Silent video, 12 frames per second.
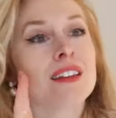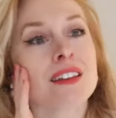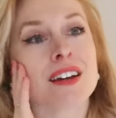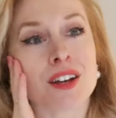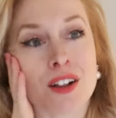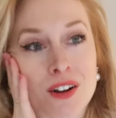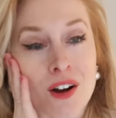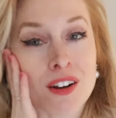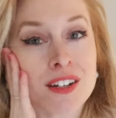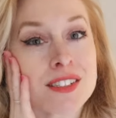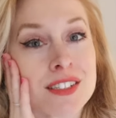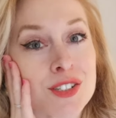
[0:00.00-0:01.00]
Though y'all are
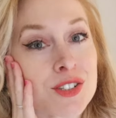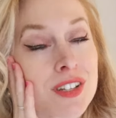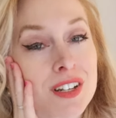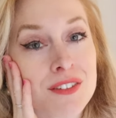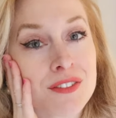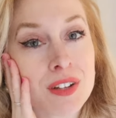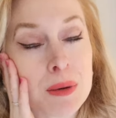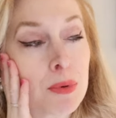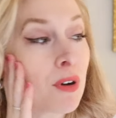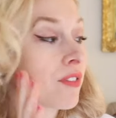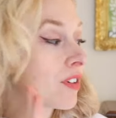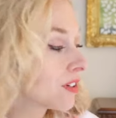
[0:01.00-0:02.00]
honestly just gonna flip
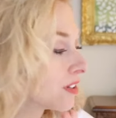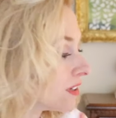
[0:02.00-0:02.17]
over.